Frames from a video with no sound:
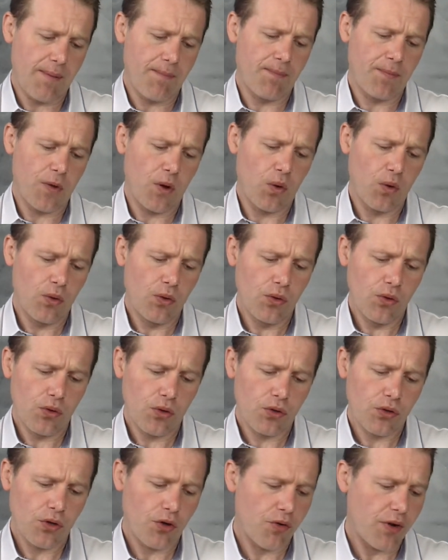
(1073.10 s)
Unknown
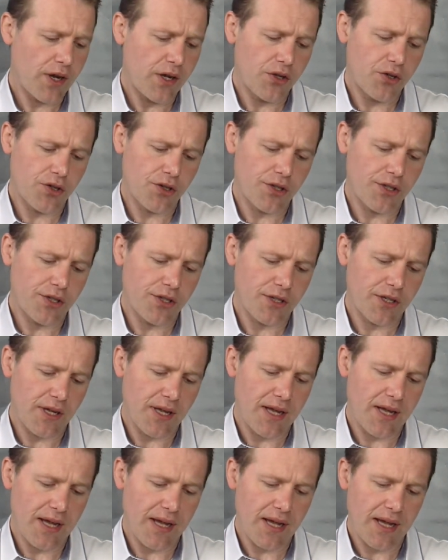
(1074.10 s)
creatures.
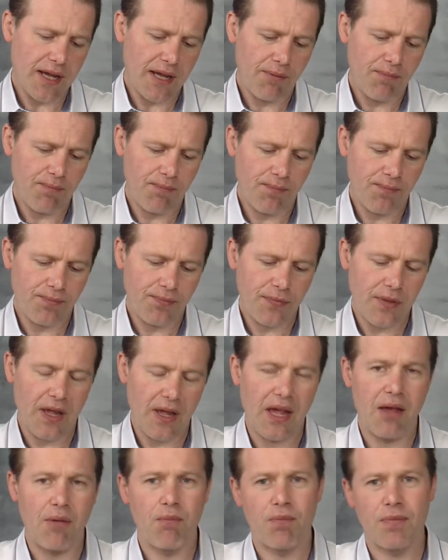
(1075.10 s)

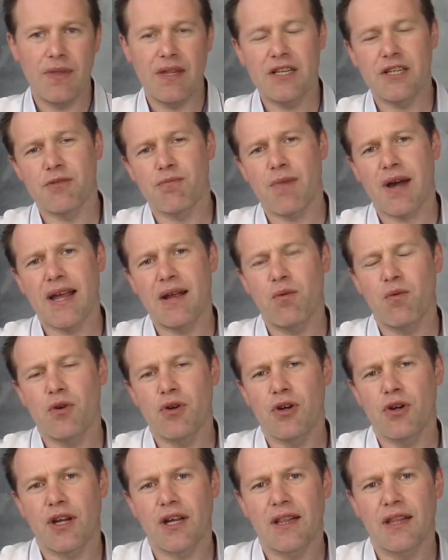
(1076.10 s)
This might
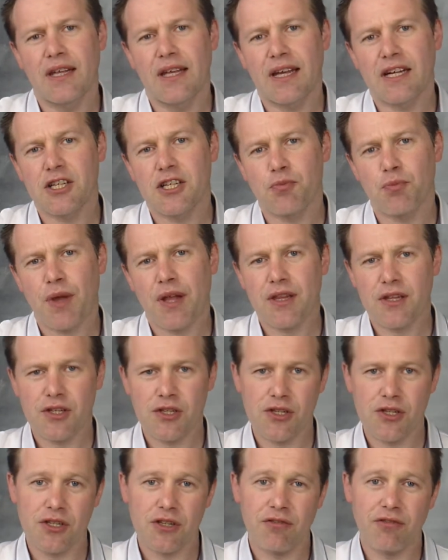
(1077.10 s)
work in the expanses
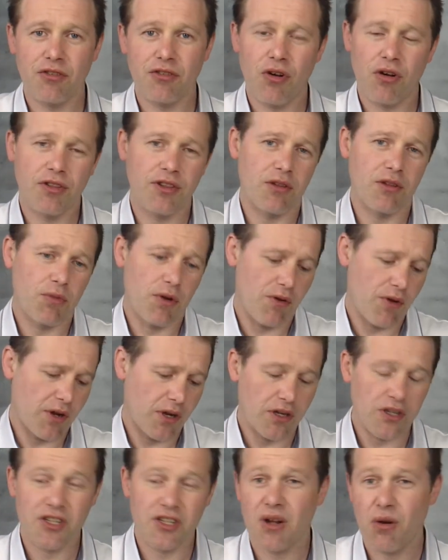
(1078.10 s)
of North America,
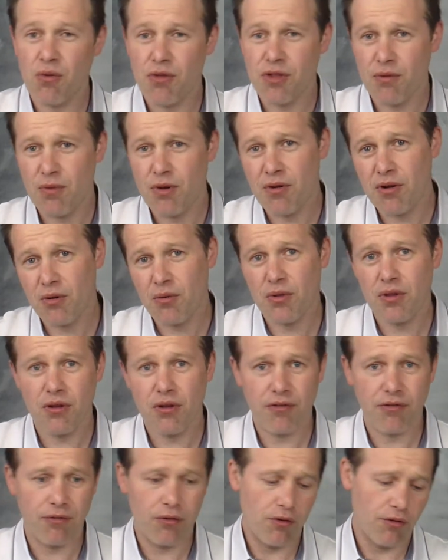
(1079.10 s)
South America, with
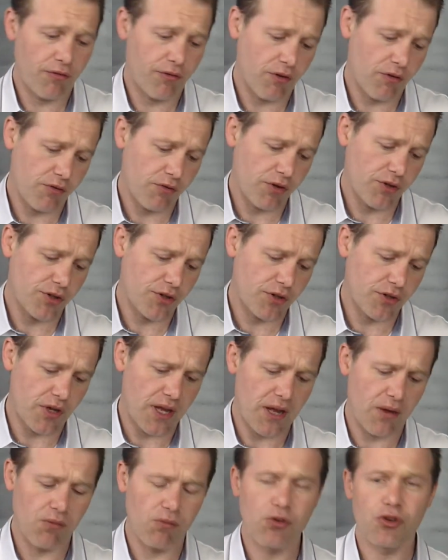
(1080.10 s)
the forests,
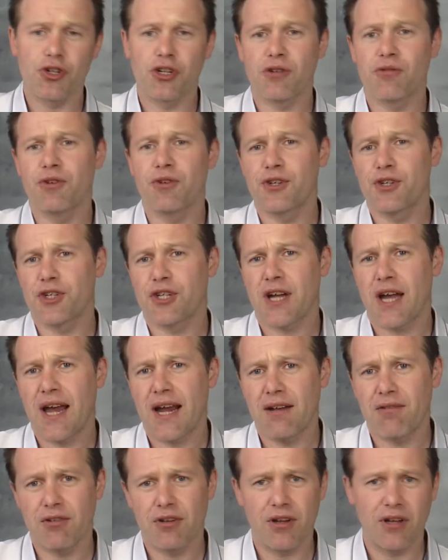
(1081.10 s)
Russia and China,
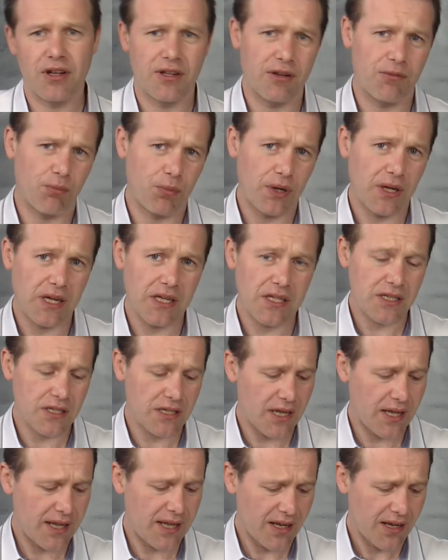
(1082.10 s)
and in places
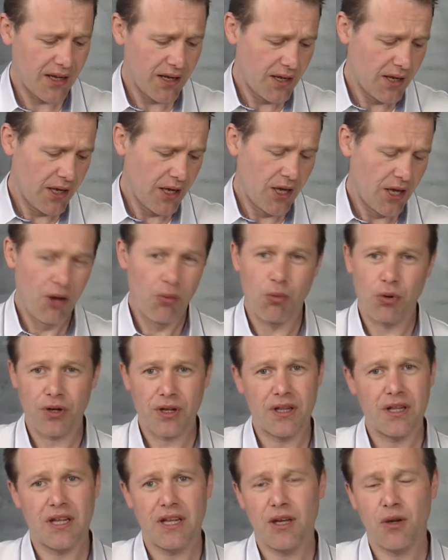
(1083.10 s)
that. But in
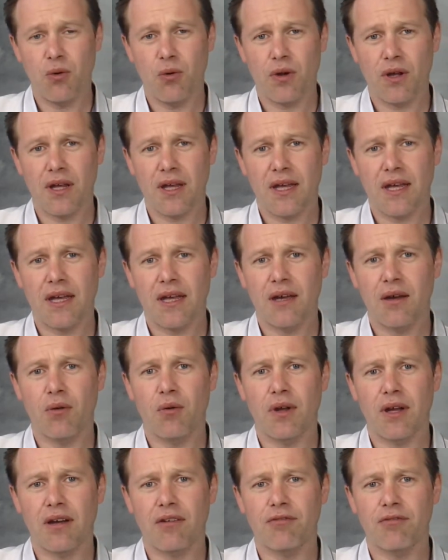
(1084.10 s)
the UK, we have
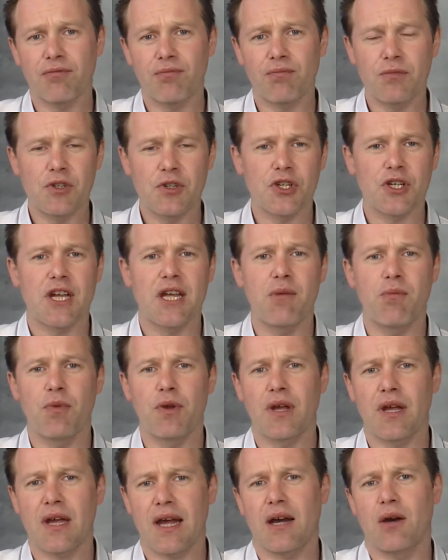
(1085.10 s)
sheep,
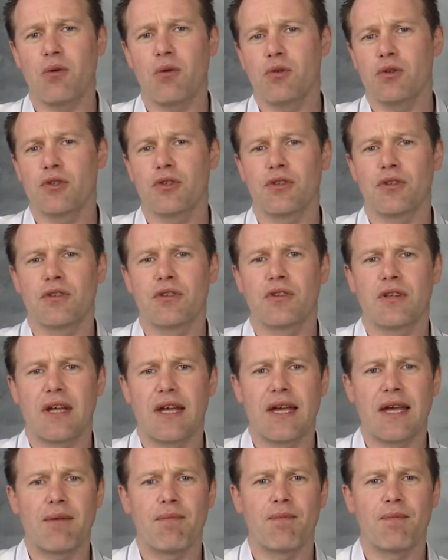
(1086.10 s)
cows, and
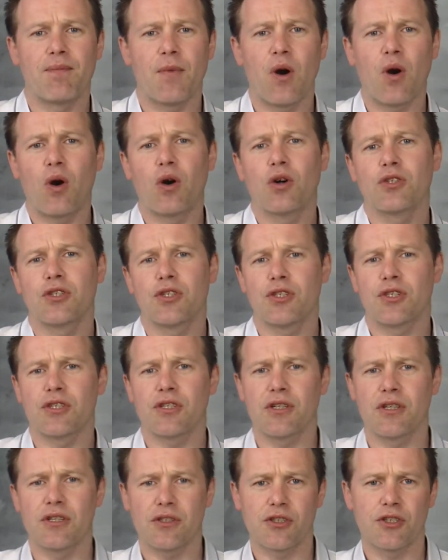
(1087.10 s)
horses,
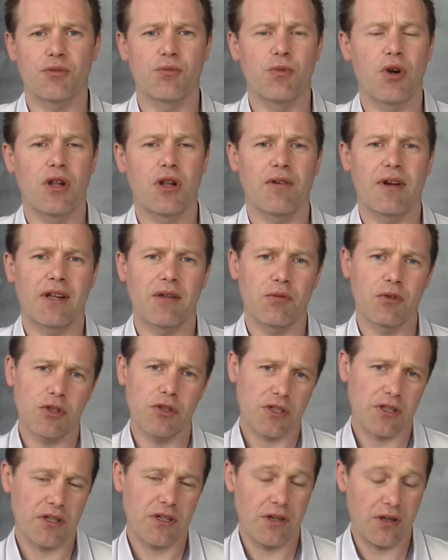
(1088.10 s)
and smaller animals
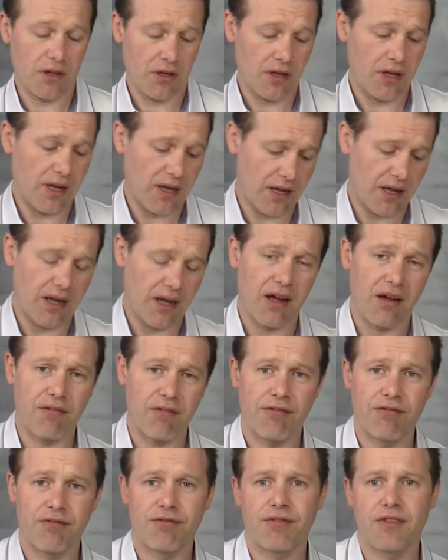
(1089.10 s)
have
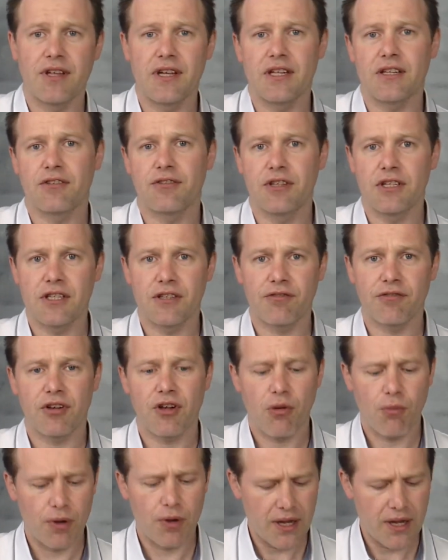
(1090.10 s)
this phenomena,